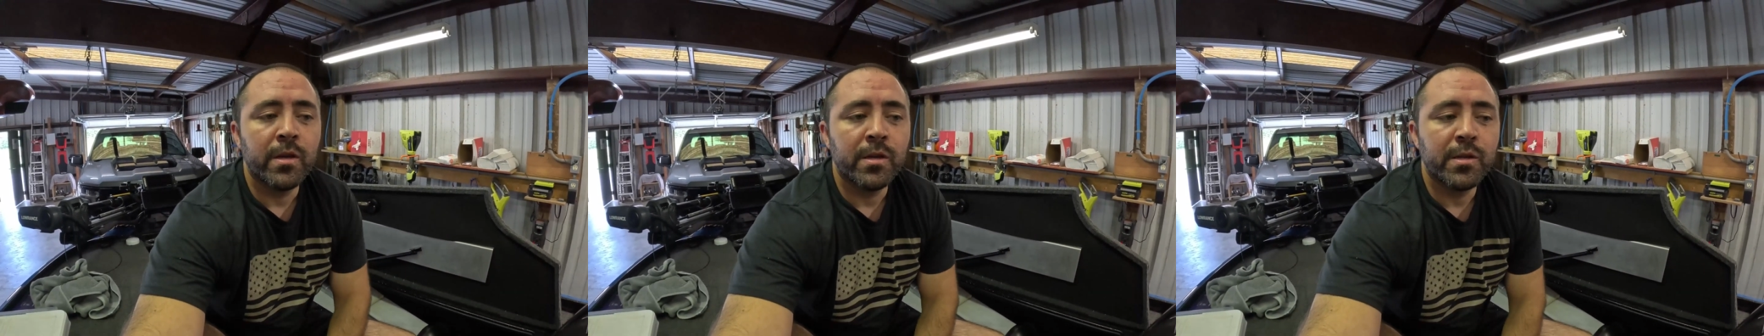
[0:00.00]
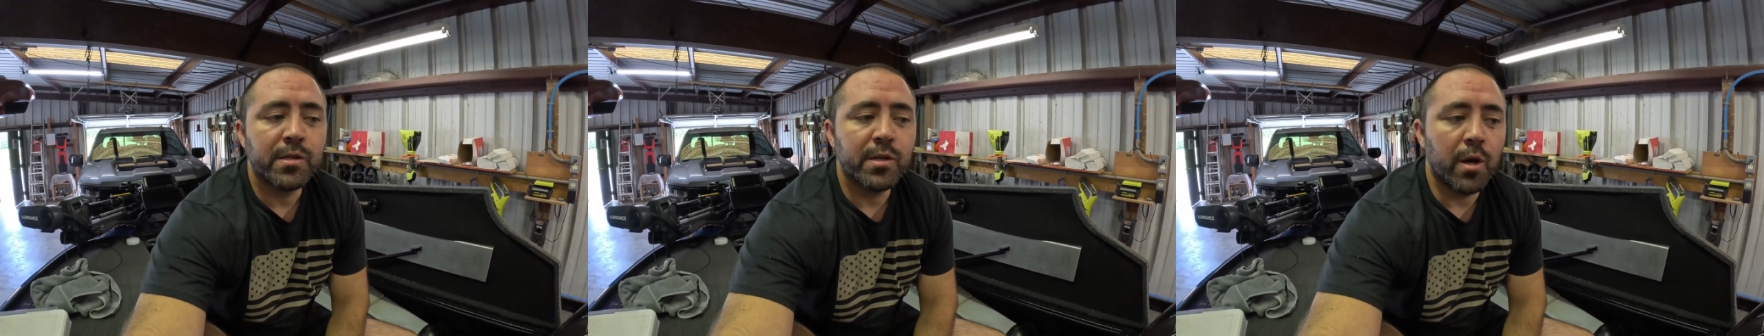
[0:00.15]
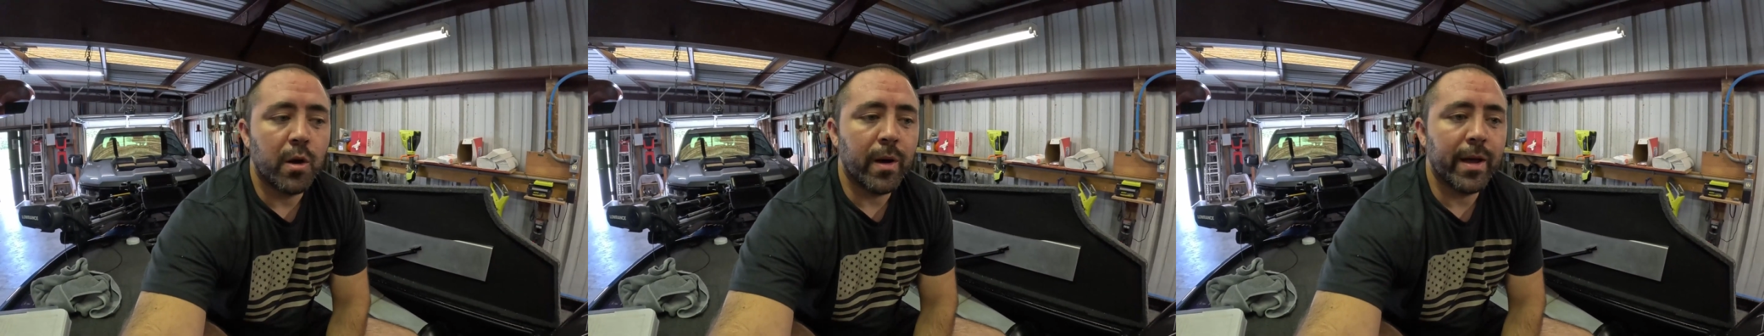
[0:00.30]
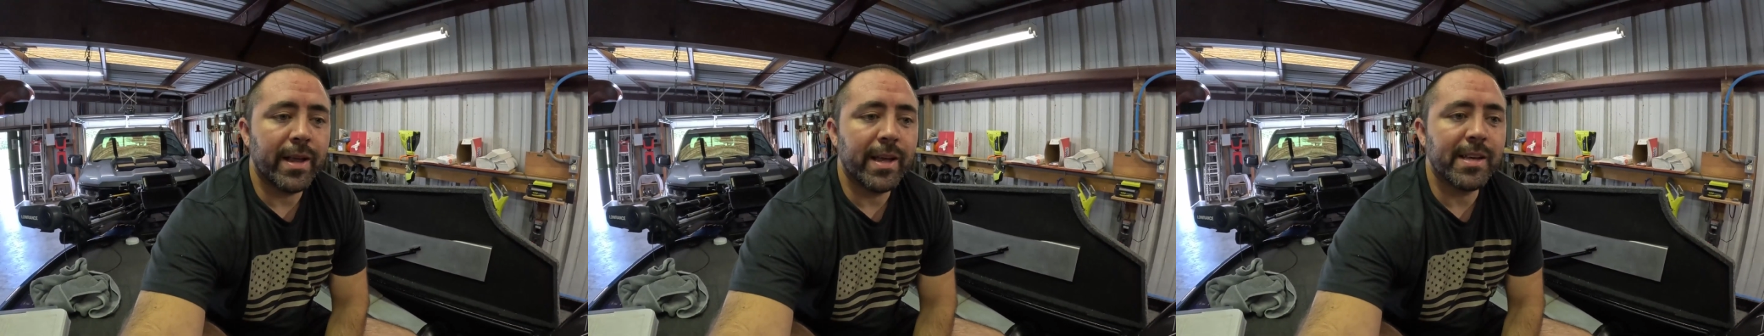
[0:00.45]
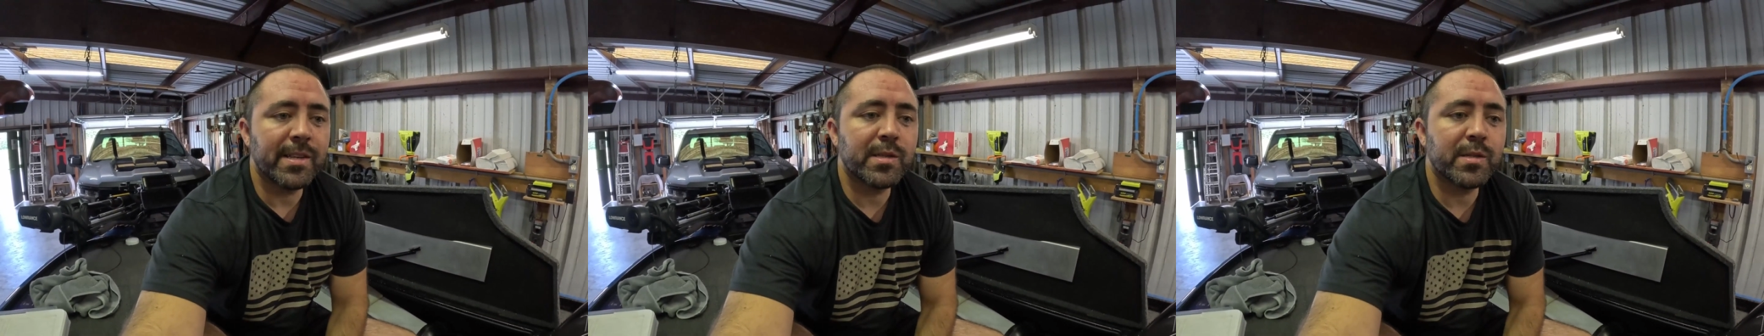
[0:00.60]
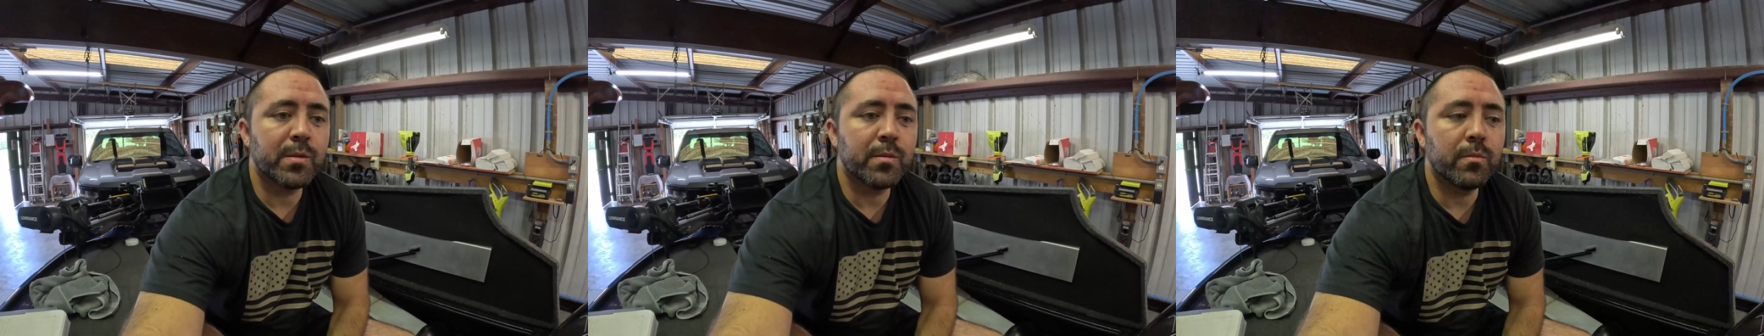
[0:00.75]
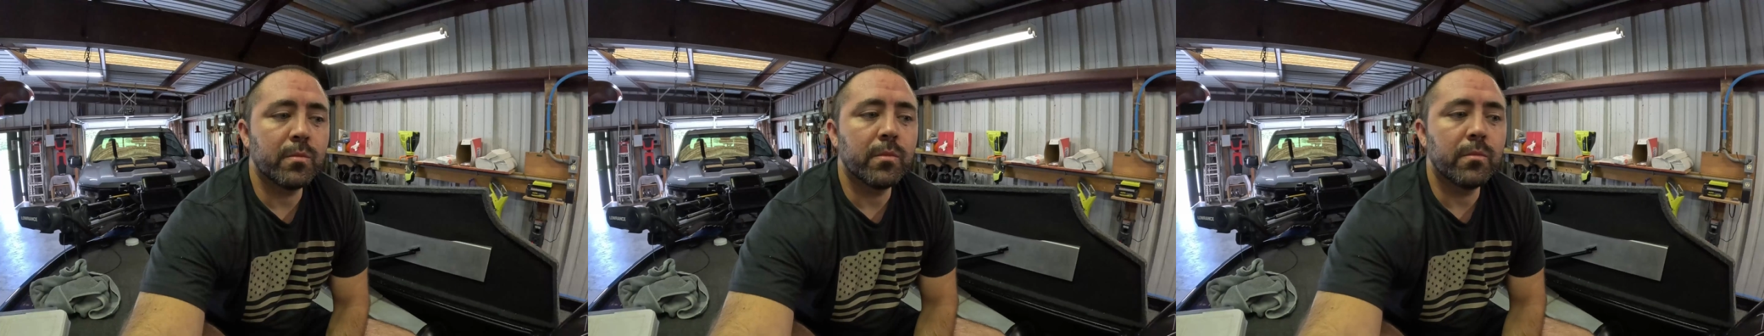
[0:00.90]
So I
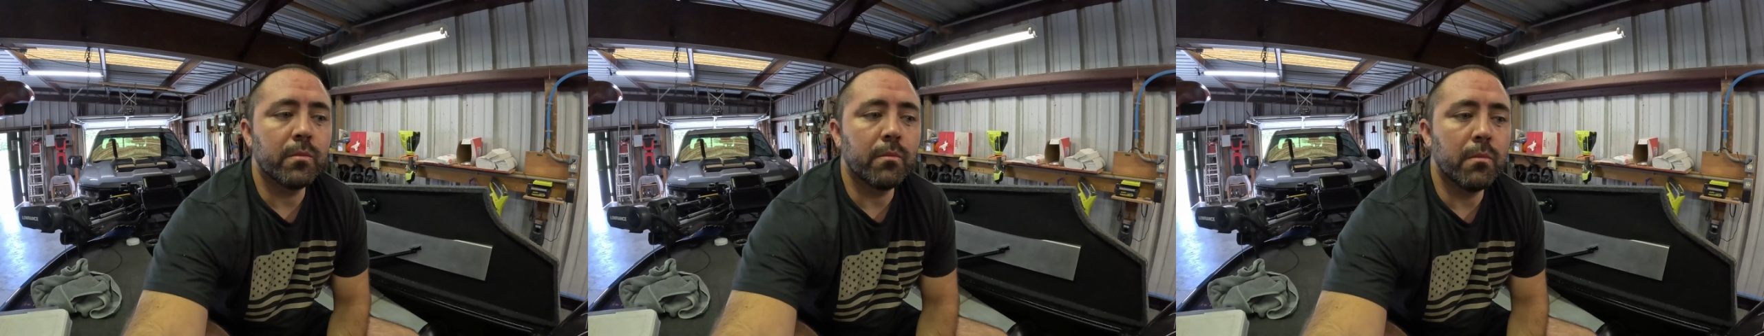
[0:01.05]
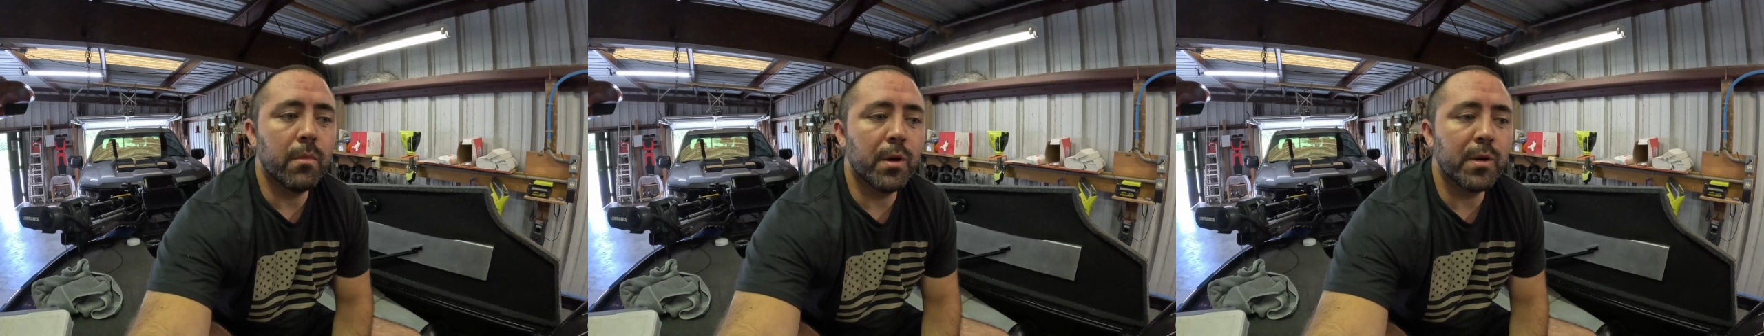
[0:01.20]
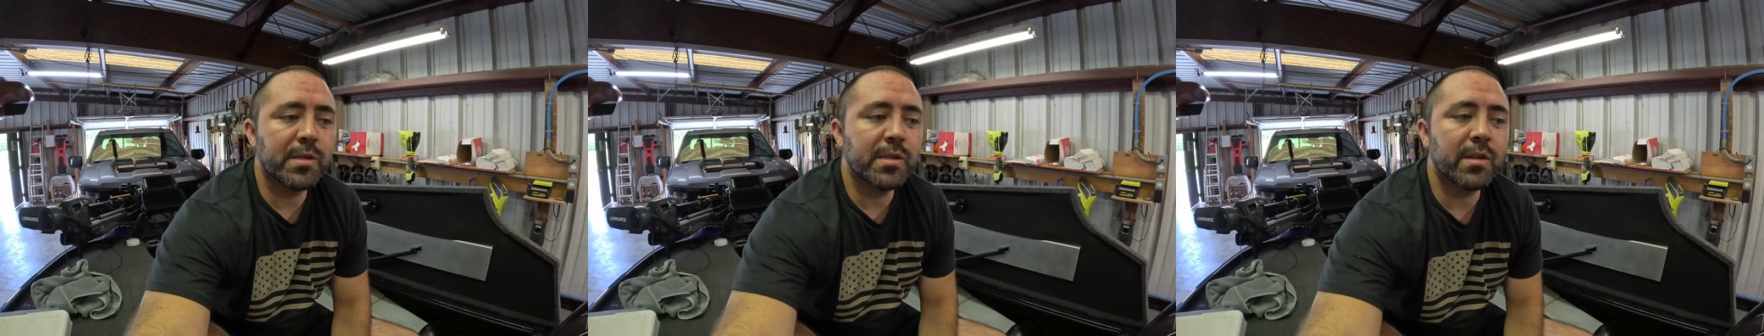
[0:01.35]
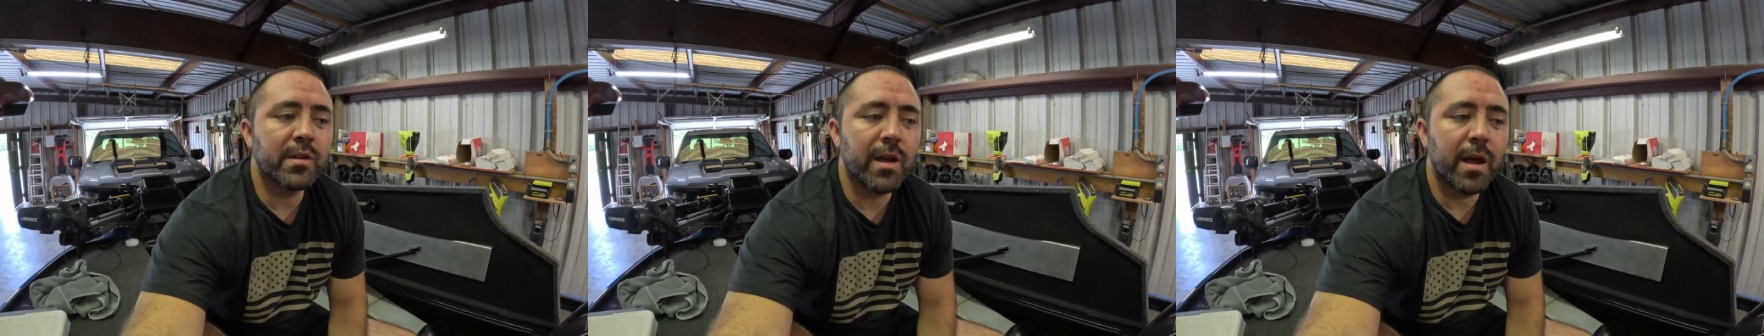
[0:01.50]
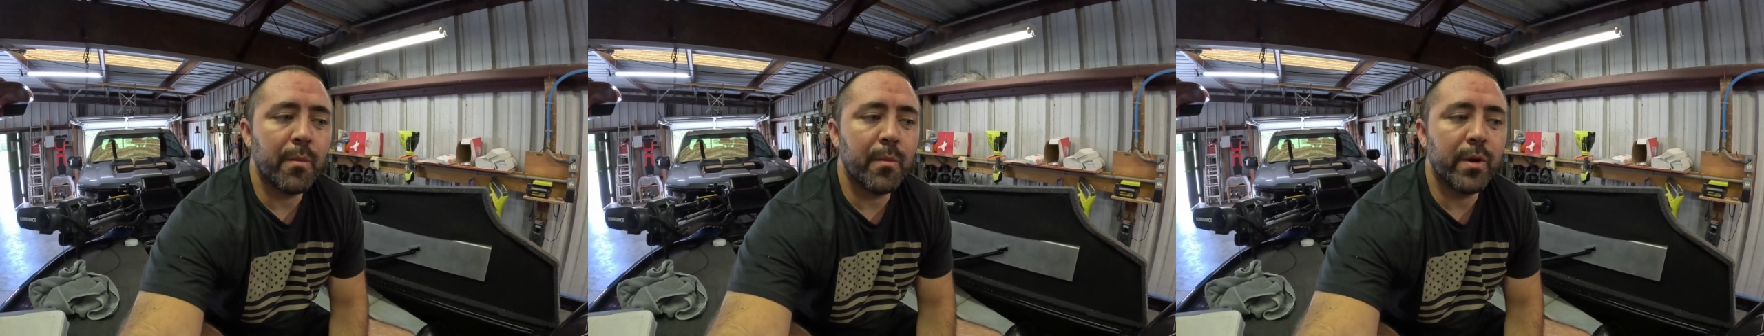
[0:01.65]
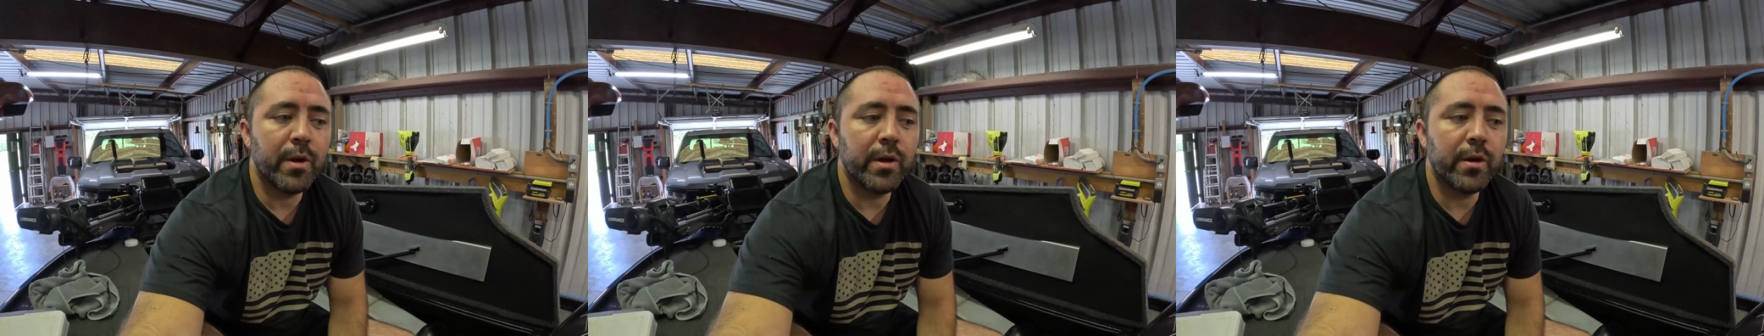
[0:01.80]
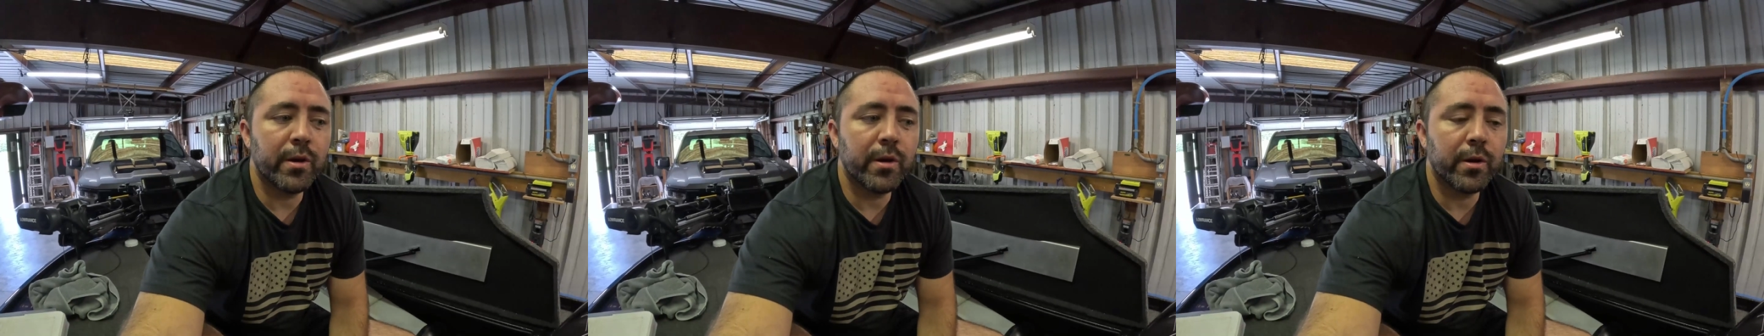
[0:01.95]
guess most of the time
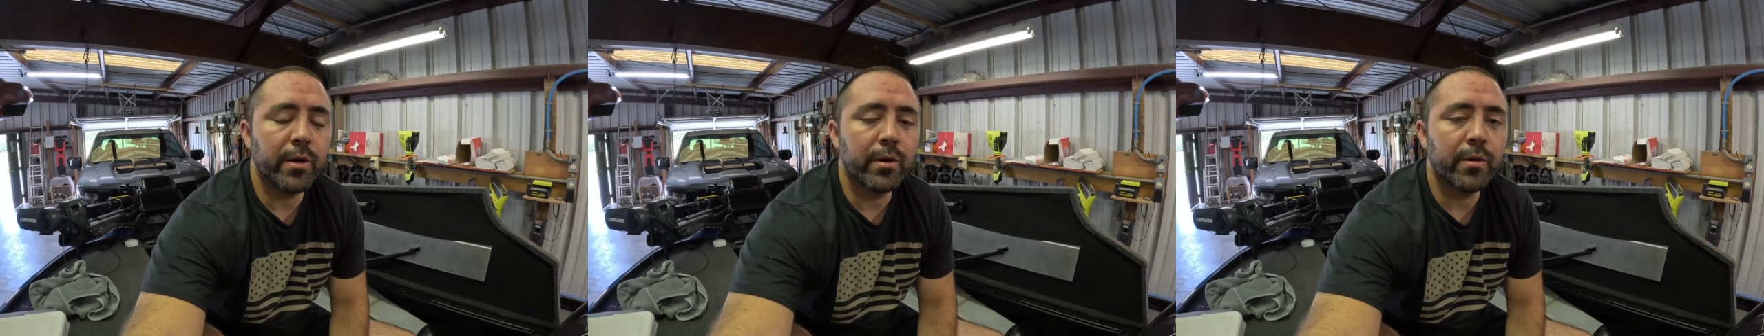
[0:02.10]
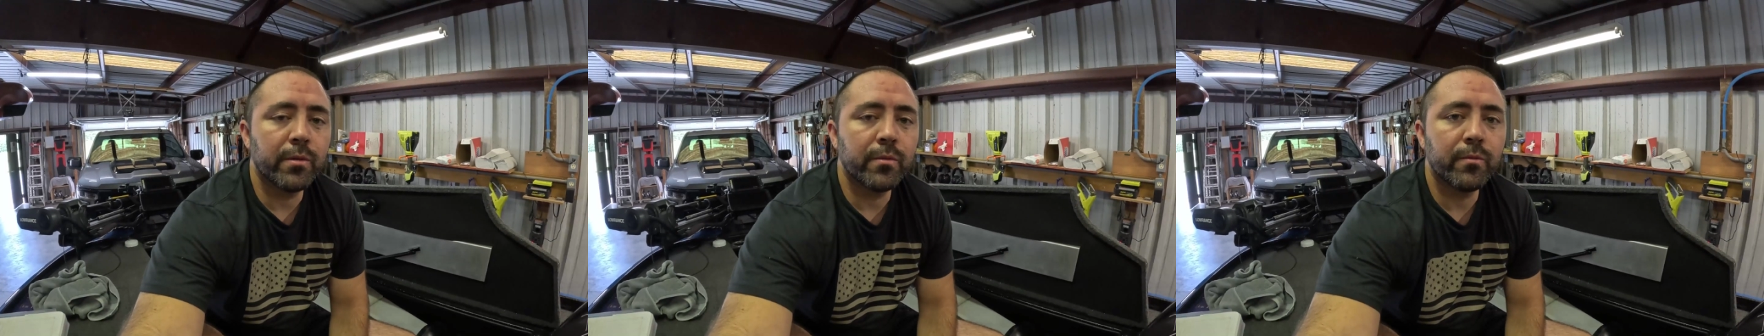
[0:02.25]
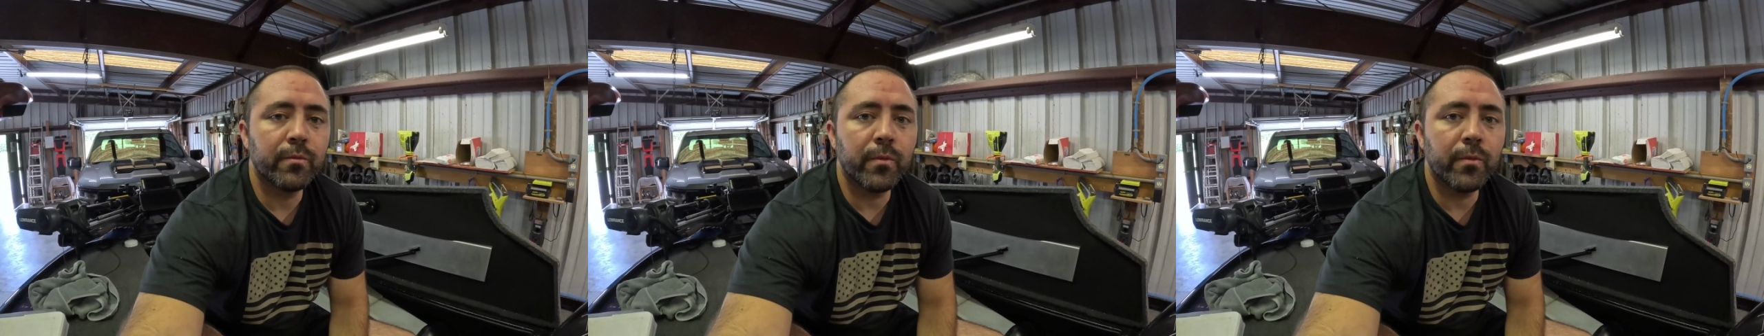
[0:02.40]
when you're